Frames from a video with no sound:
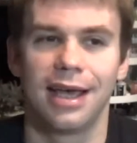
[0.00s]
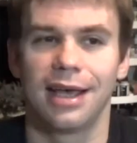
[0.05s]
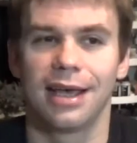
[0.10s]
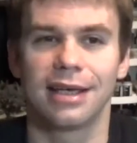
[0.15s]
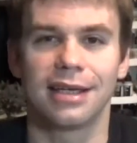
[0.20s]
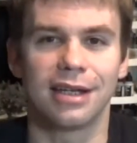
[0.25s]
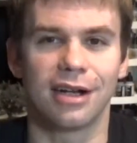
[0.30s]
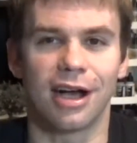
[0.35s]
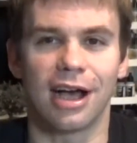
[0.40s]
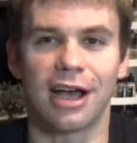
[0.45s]

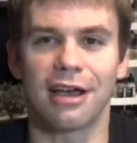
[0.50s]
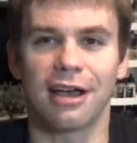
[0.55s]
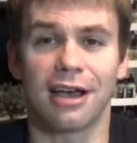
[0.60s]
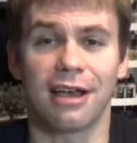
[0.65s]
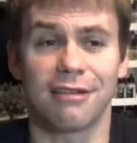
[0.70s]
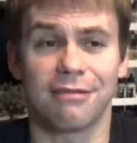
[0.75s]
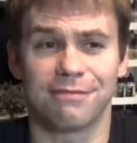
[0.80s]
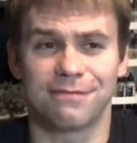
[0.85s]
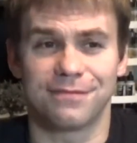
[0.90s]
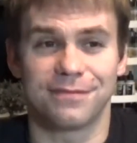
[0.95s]
you
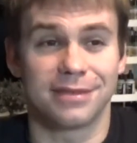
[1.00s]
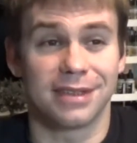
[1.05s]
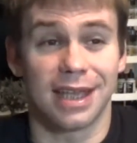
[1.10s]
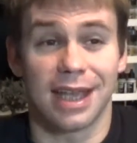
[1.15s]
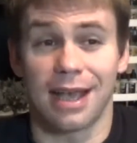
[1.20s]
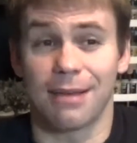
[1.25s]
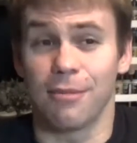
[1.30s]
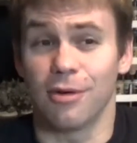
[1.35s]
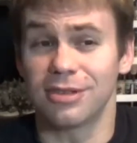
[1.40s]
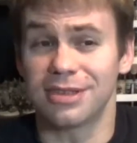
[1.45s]
know,
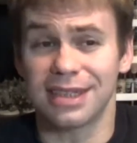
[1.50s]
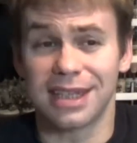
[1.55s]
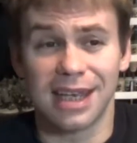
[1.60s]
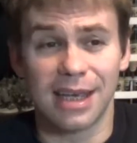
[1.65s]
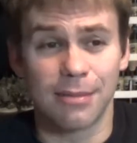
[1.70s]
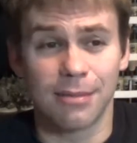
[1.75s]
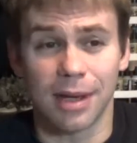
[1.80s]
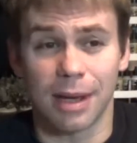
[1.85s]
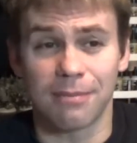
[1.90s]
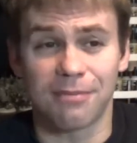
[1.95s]
most of the
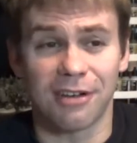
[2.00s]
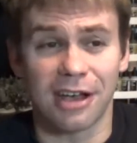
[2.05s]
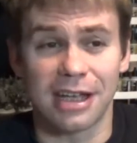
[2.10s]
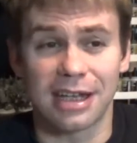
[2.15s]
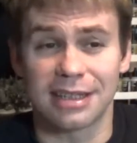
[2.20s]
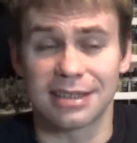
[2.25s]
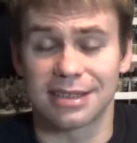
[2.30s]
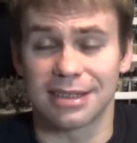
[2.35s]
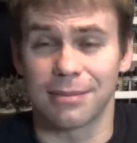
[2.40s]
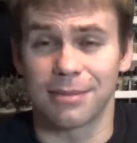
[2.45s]
time I'm
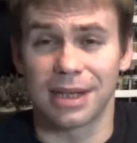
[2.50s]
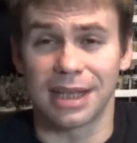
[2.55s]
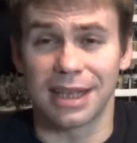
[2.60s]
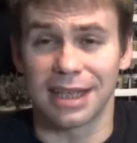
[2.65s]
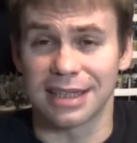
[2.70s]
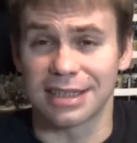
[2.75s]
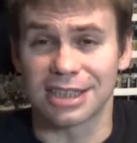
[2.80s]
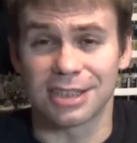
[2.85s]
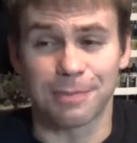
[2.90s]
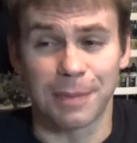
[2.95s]
fighting somebody
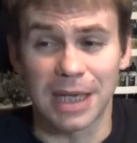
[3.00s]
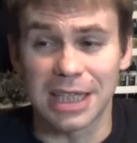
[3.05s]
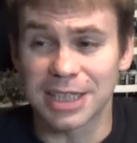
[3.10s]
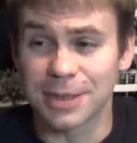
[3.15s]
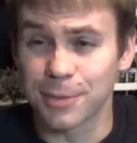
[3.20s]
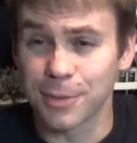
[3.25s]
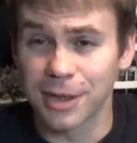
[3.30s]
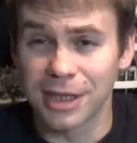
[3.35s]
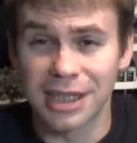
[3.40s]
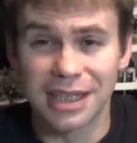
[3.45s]
like a
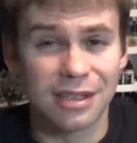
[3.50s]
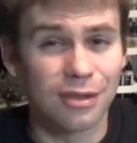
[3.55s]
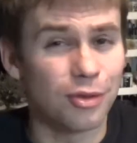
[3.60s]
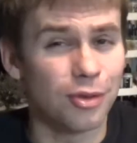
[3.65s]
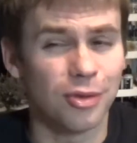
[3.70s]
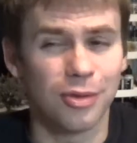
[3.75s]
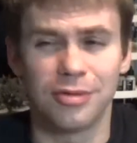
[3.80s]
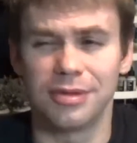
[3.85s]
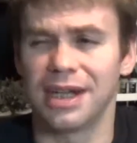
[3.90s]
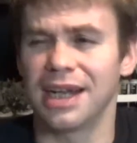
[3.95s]
Space Marine
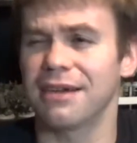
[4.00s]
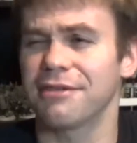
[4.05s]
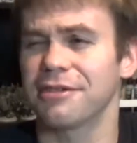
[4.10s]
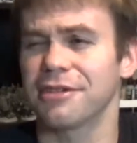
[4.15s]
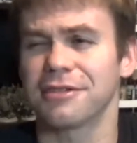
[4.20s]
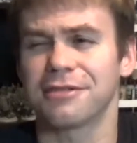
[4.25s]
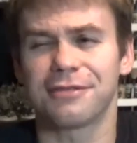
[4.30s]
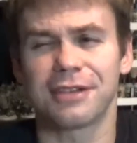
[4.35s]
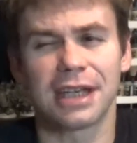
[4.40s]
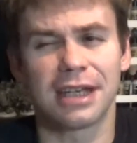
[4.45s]
who
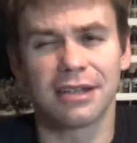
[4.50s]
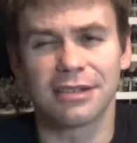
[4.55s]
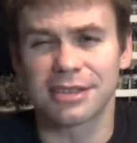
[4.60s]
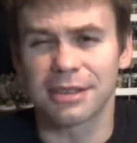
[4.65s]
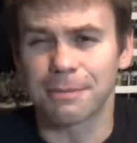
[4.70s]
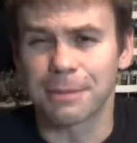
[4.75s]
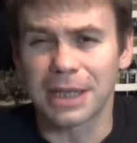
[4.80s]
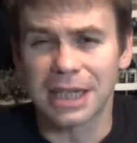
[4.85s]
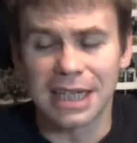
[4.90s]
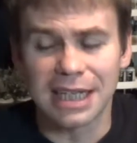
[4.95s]
never fails a
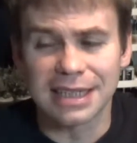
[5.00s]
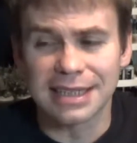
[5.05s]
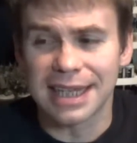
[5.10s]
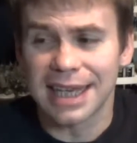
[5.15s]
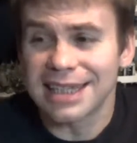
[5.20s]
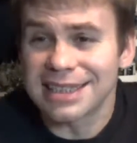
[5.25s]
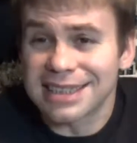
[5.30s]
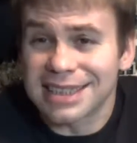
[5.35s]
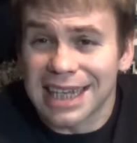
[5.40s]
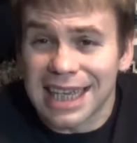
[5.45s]
pinning
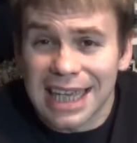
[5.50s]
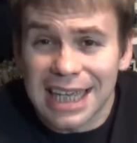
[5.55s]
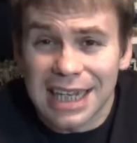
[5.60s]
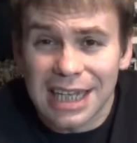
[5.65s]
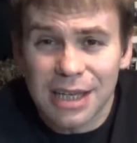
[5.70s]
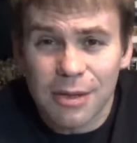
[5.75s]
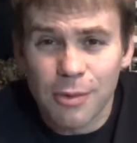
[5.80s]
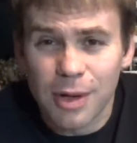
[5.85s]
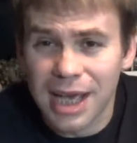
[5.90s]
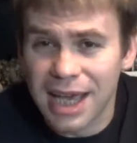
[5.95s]
test
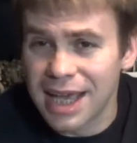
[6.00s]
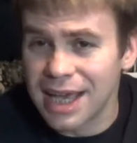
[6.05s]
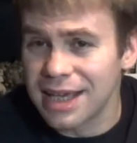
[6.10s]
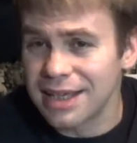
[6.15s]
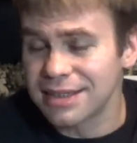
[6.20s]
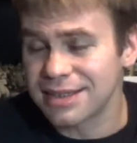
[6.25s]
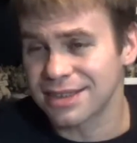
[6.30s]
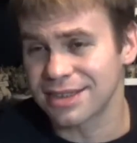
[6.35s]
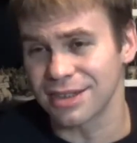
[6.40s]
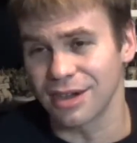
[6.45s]
anyway,
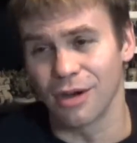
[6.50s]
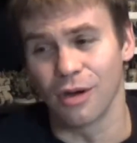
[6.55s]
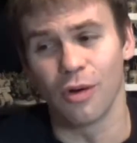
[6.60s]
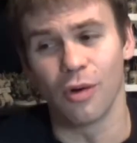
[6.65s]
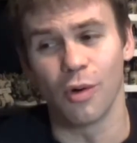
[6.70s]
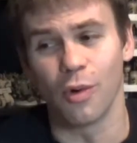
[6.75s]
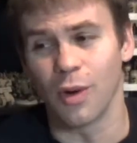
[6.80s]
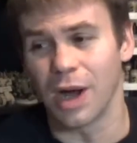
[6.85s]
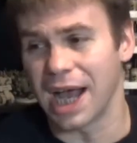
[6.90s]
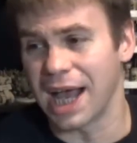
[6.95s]

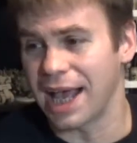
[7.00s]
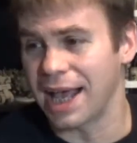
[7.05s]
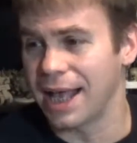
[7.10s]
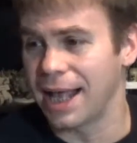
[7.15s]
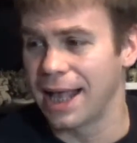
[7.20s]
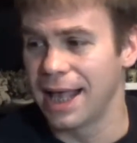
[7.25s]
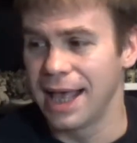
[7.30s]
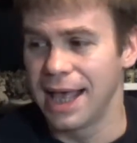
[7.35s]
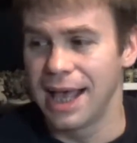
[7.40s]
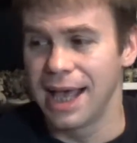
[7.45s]
so
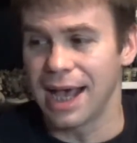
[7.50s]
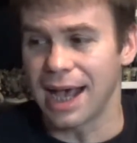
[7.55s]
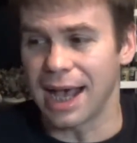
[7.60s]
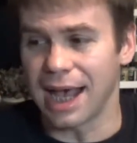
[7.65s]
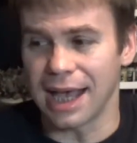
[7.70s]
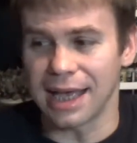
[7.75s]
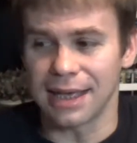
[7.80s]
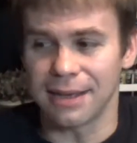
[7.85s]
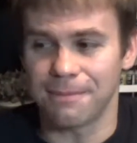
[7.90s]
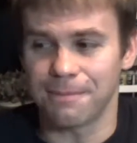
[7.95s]

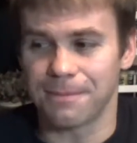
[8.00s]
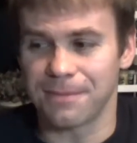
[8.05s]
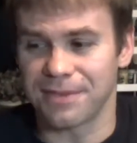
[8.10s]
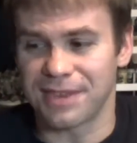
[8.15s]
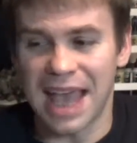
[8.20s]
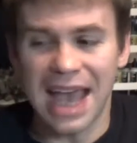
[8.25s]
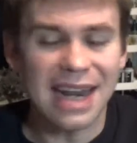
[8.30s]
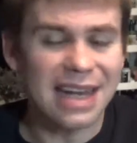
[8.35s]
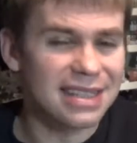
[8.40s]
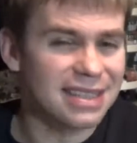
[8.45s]

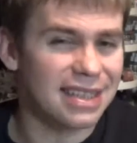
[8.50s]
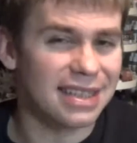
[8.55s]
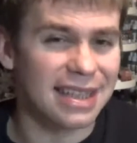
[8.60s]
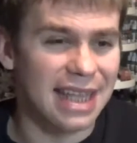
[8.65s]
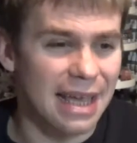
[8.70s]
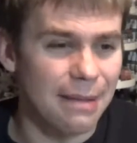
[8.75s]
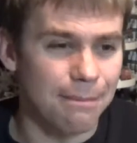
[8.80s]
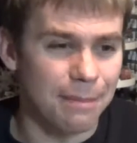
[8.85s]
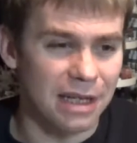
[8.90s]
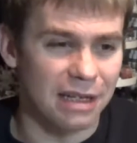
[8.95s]
that isn't
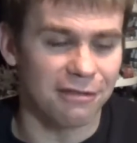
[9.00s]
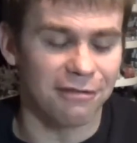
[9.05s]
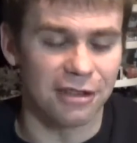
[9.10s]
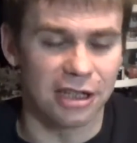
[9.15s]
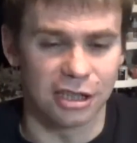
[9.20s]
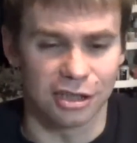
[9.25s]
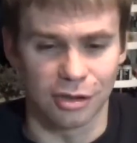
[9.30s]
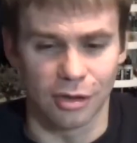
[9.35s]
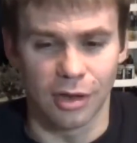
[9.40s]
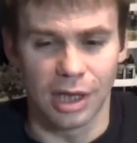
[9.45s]
that
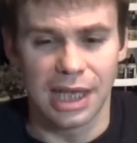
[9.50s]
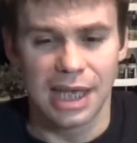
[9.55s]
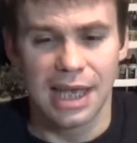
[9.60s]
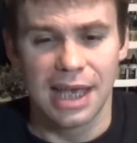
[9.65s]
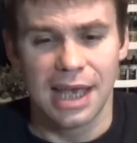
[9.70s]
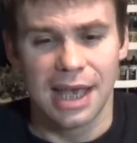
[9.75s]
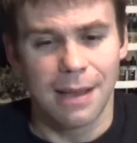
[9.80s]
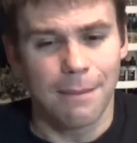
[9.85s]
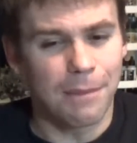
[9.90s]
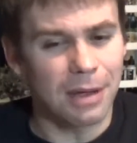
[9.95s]
beneficial.
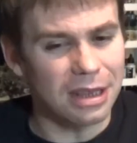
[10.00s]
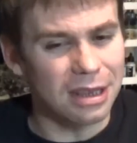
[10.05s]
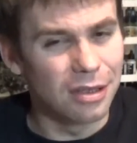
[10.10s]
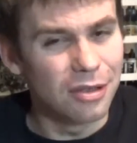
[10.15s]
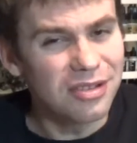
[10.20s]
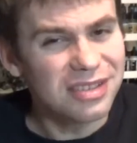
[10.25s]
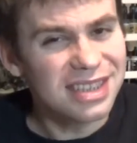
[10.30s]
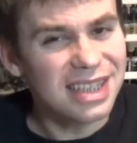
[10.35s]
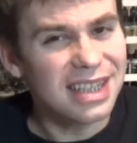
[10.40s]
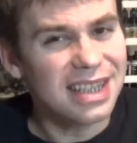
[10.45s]
But
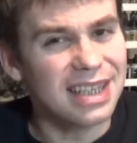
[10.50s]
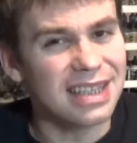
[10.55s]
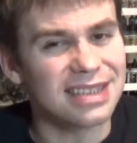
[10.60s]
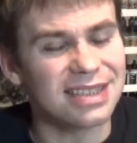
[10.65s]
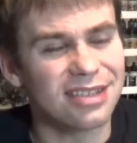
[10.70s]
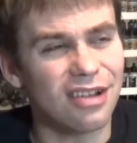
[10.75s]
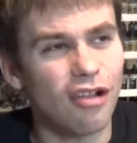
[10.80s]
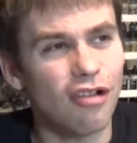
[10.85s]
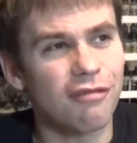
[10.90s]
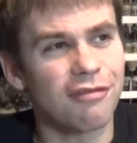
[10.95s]
losing the
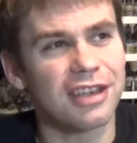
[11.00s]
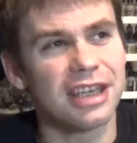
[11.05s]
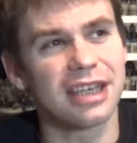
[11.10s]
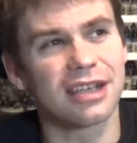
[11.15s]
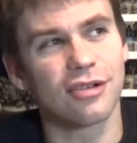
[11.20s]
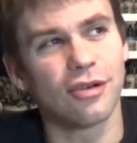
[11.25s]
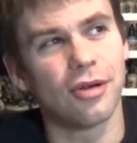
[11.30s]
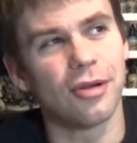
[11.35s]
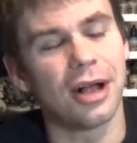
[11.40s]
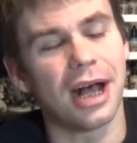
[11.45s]
assault
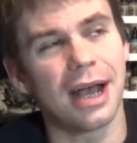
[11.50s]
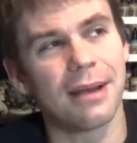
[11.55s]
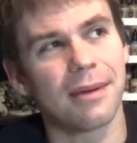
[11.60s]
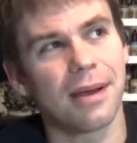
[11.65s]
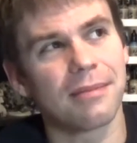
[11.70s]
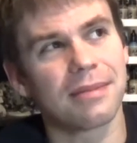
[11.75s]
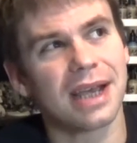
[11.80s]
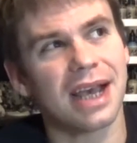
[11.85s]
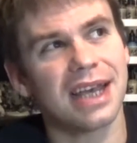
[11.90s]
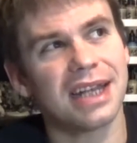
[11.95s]
vehicle,
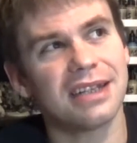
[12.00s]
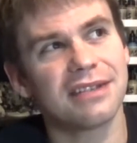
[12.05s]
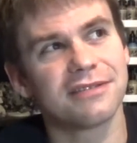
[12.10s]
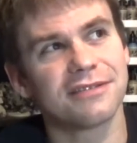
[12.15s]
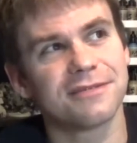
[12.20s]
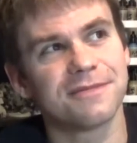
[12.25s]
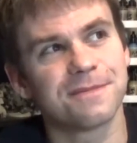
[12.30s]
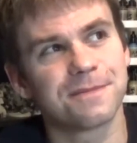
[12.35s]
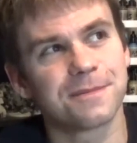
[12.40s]
I'm kind of